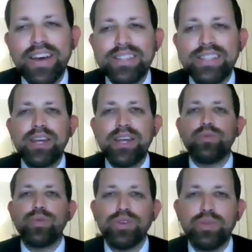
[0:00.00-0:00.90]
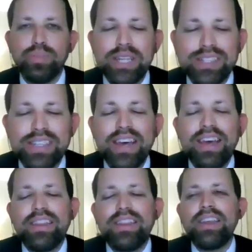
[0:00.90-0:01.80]
sake of world peace.
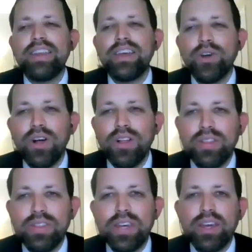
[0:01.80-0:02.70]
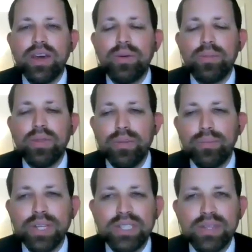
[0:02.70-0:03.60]
Then they call the
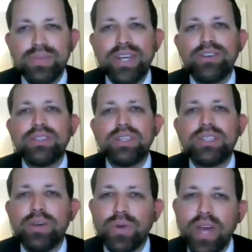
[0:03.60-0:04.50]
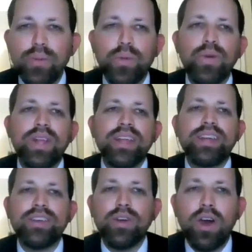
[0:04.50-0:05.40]
Muslim leaders. They say, okay, we're
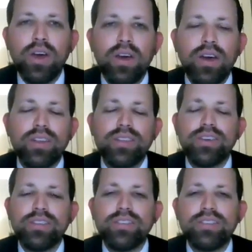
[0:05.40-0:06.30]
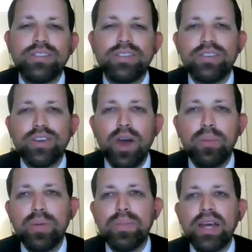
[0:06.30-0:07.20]
willing to
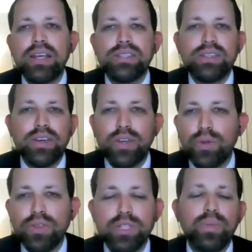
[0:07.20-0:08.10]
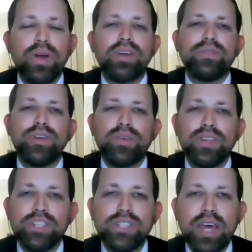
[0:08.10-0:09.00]
compromise, this part of our
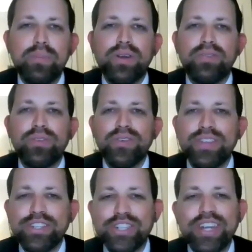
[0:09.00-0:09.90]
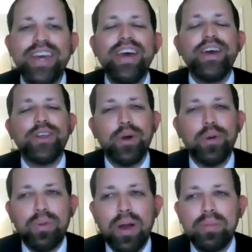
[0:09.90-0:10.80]
religion, that part of our religion,
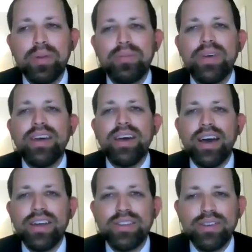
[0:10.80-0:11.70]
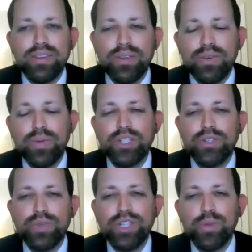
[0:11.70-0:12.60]
no problem, to
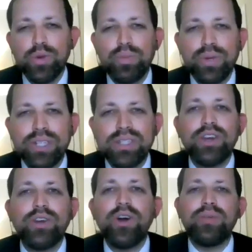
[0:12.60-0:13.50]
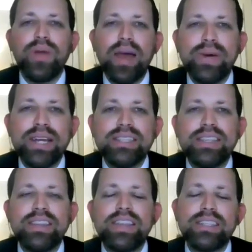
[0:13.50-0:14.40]
reach world peace. They call the rabbis.
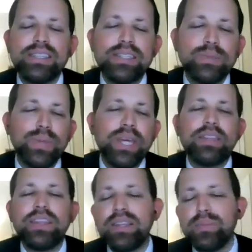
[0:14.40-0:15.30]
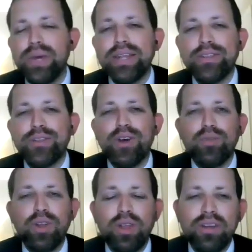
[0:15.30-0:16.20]
They speak, they debate, they talk
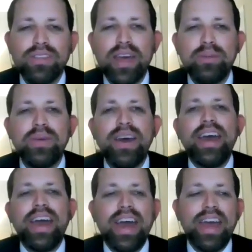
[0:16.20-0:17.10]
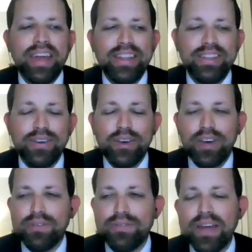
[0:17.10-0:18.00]
for a long time. And
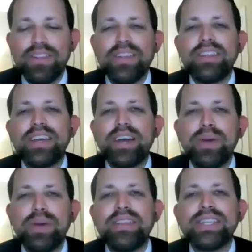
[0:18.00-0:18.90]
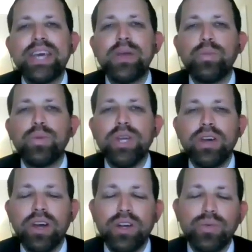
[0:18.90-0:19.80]
finally, they come out, they say,
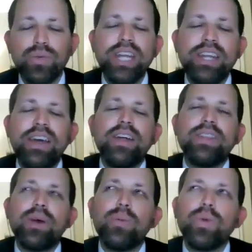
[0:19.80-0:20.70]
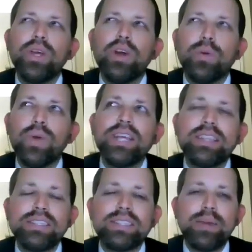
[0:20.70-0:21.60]
we agreed that we are
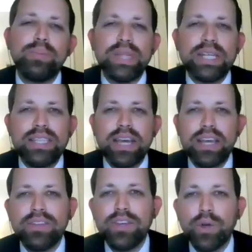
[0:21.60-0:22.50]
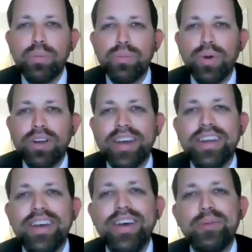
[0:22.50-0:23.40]
willing to skip the second Yakum Porkan,
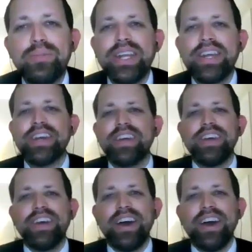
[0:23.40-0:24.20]
meaning